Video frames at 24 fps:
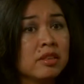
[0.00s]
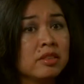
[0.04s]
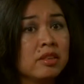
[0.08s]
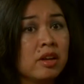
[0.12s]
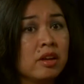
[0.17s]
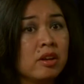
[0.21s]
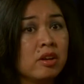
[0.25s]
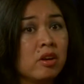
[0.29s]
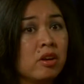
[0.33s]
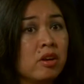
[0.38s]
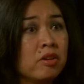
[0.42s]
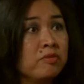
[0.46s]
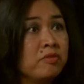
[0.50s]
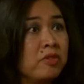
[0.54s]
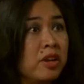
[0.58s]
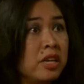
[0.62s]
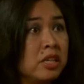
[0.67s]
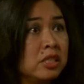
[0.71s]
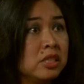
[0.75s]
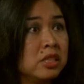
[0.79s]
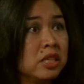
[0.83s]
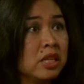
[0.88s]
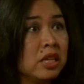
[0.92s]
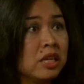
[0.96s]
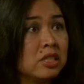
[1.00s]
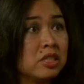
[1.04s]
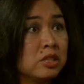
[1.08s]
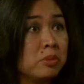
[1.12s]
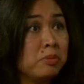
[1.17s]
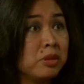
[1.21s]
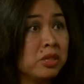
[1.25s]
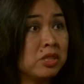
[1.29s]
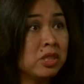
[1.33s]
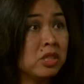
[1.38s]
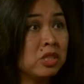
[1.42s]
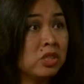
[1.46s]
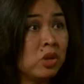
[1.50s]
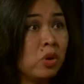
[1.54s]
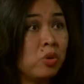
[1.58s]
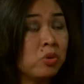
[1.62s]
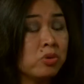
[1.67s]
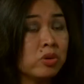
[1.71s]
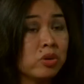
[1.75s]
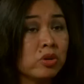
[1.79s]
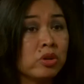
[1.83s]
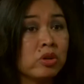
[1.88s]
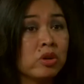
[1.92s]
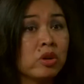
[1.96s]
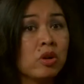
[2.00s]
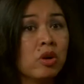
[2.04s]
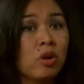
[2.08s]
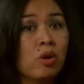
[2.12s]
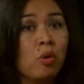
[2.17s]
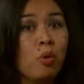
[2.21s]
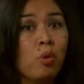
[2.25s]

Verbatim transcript: that are facing as a business owner